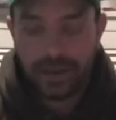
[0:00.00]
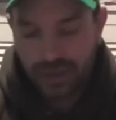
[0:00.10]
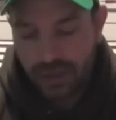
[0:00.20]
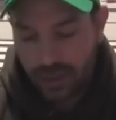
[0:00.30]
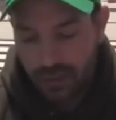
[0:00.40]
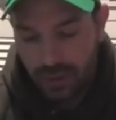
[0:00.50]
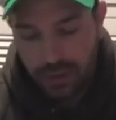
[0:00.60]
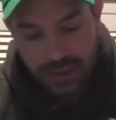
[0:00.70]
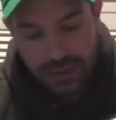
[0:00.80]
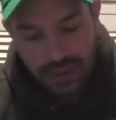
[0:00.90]
So I
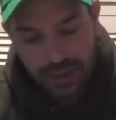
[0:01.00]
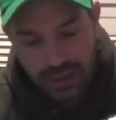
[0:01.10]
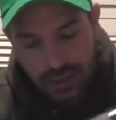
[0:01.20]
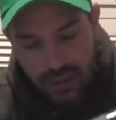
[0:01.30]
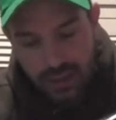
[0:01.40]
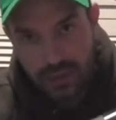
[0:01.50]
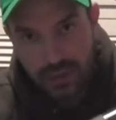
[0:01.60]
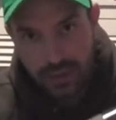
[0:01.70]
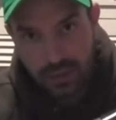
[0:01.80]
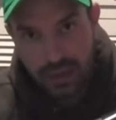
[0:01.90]
decided to use
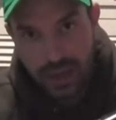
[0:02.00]
some of